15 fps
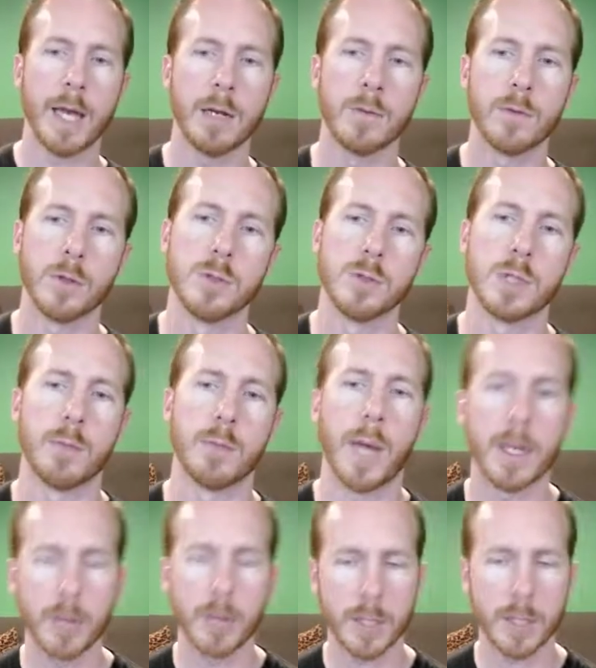If you're using a
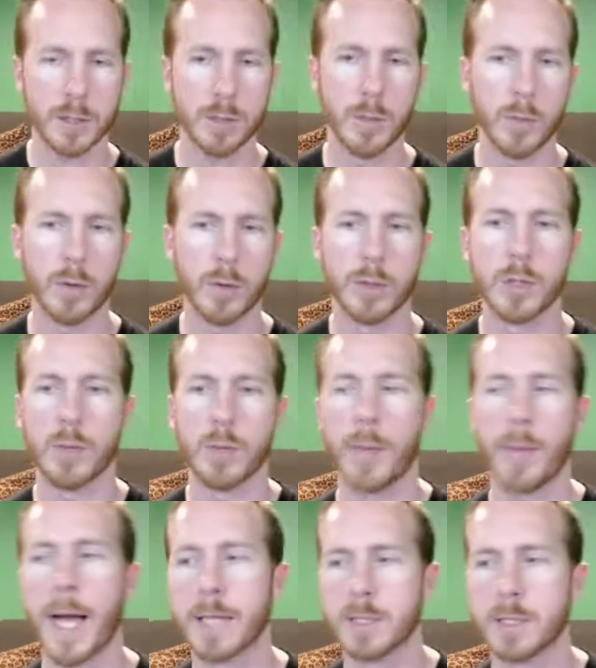bidirectional motor, you can
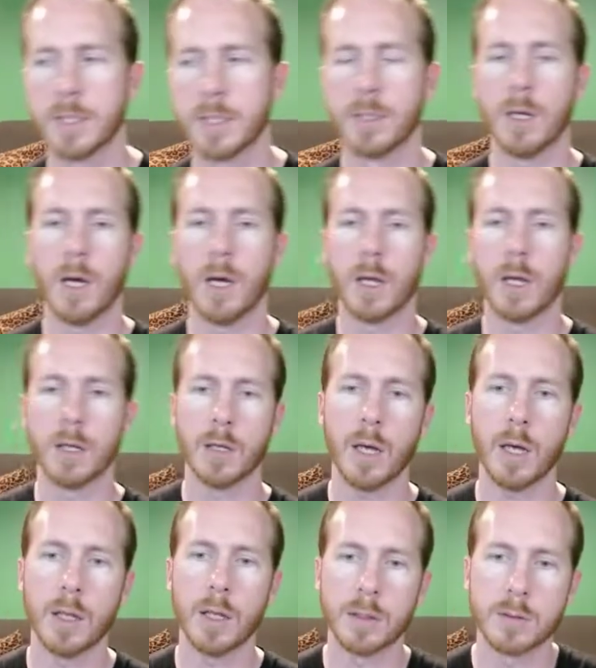pass in
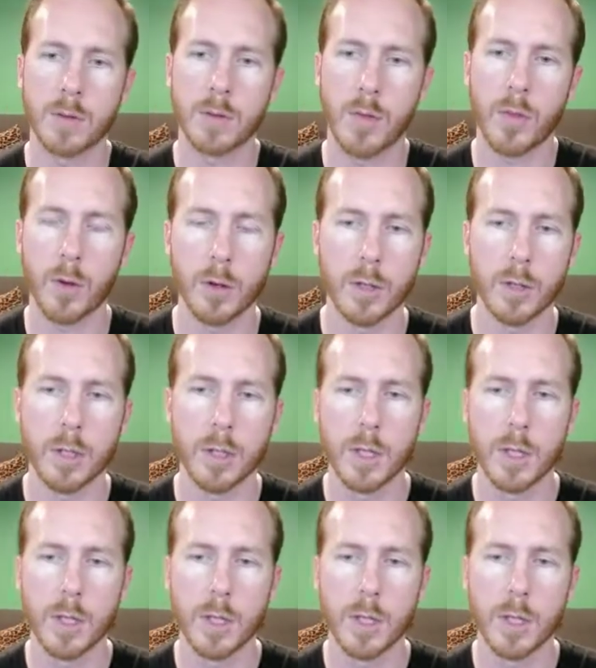a 3rd